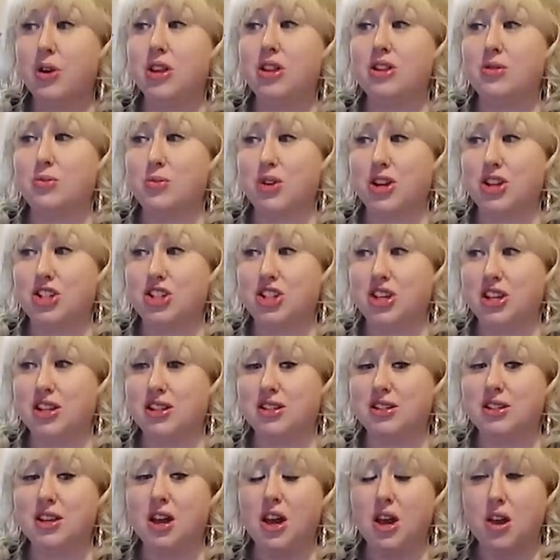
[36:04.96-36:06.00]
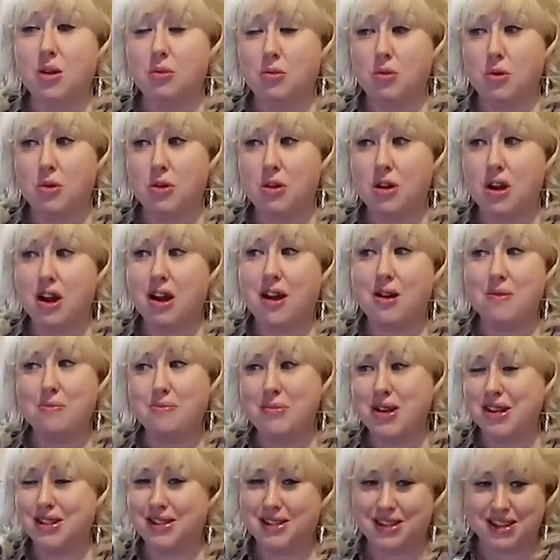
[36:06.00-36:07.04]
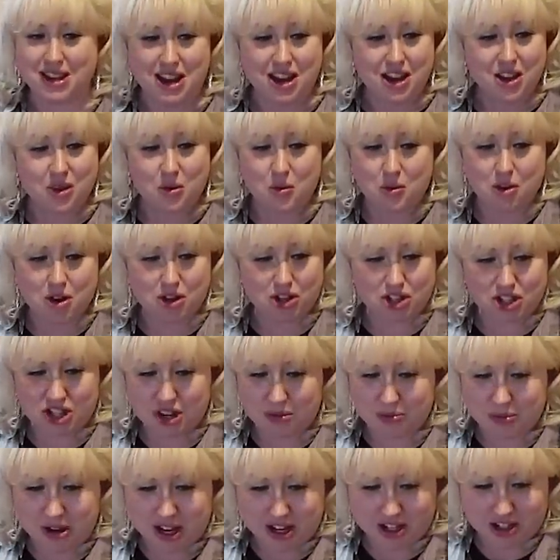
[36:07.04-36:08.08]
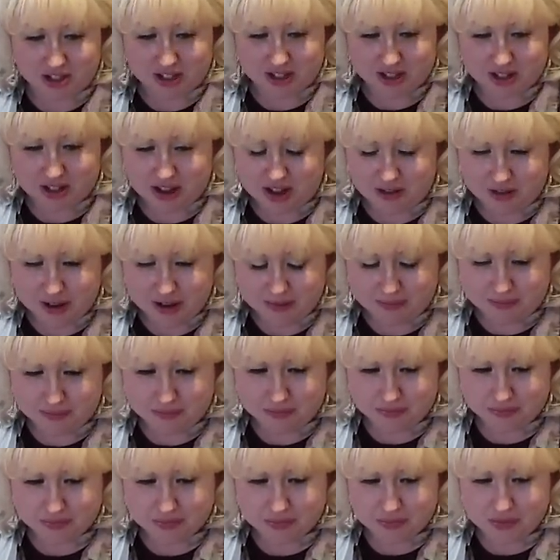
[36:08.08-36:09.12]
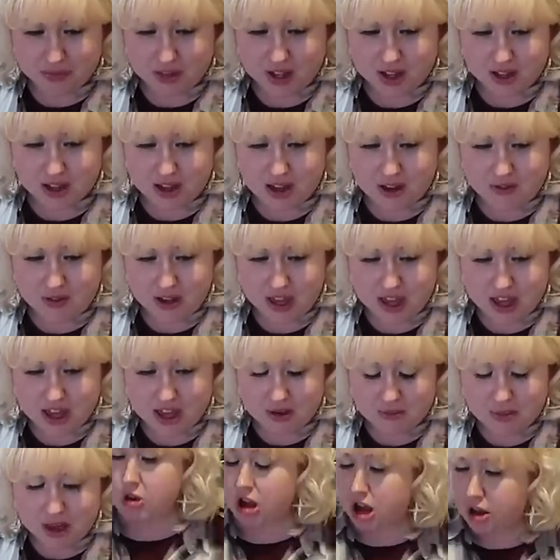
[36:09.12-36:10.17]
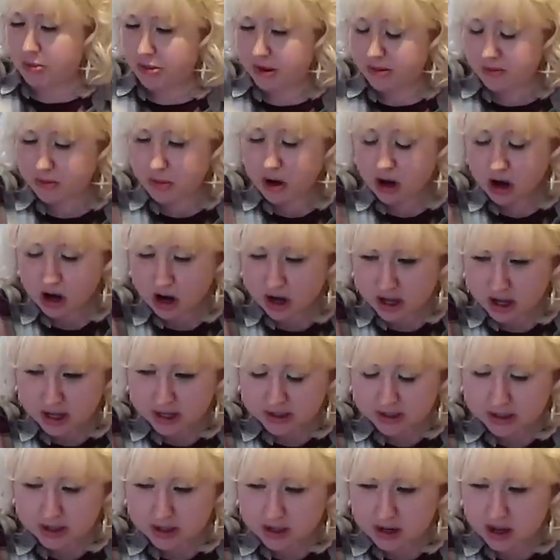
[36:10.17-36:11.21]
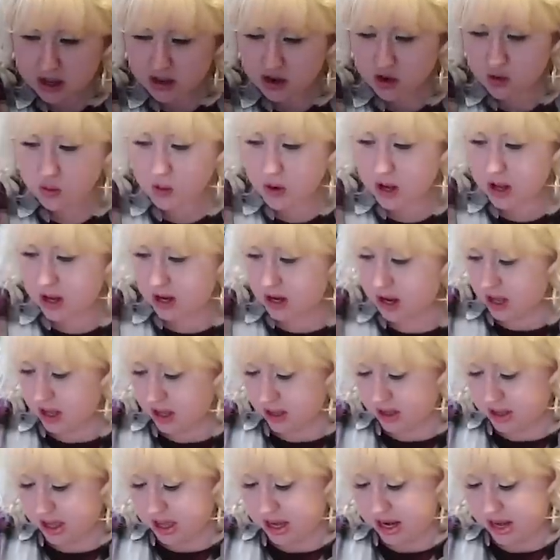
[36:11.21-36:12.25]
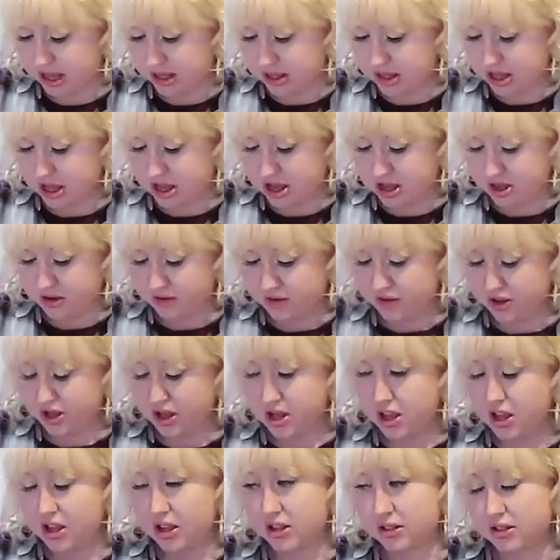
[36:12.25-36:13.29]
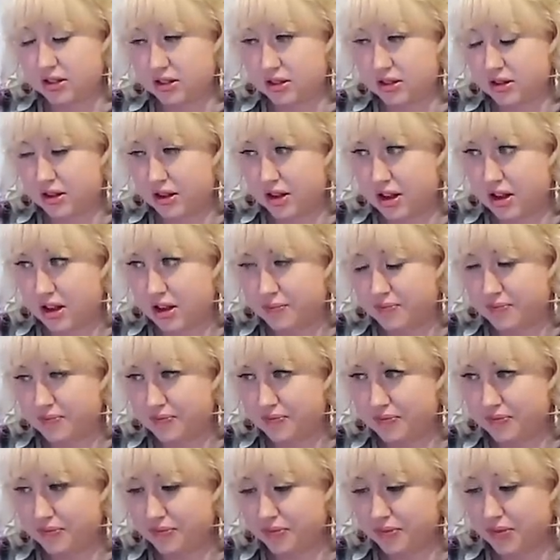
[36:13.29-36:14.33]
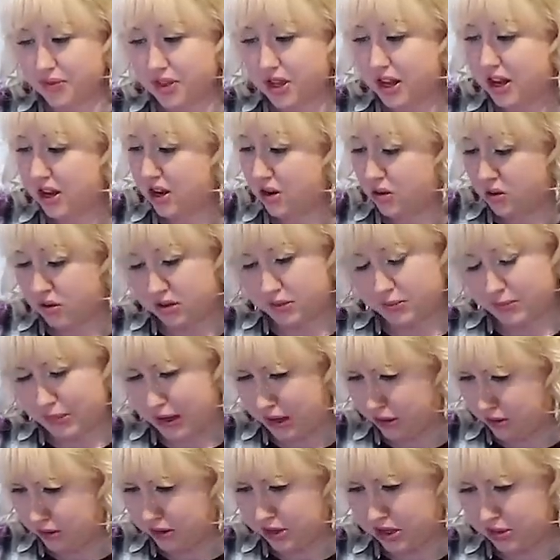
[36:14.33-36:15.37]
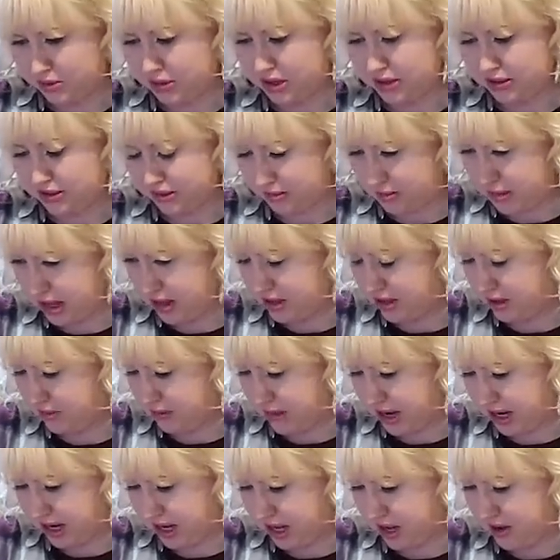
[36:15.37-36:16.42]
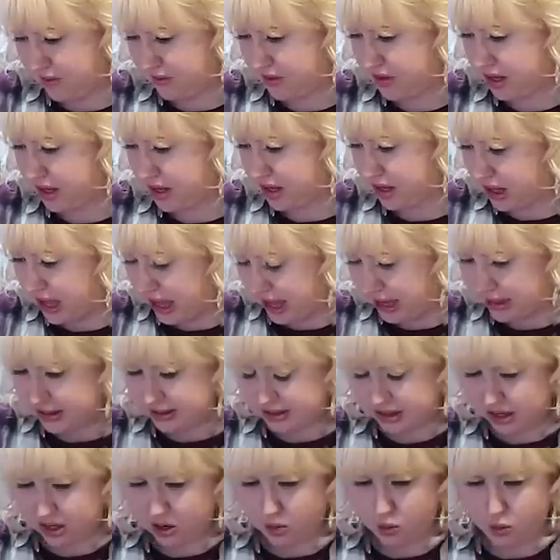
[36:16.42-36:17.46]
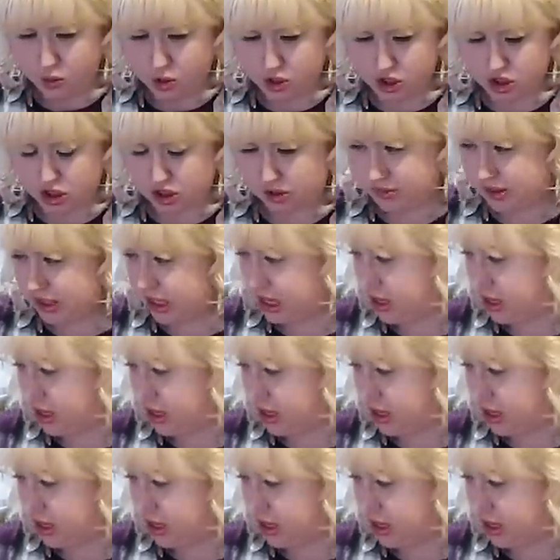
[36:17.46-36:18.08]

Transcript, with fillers: with, which is more uh, messianic worship. I just love it. Love him. Robin Mark is another one that I love. Um, and of course, Michael W. Smith and many of the classic worship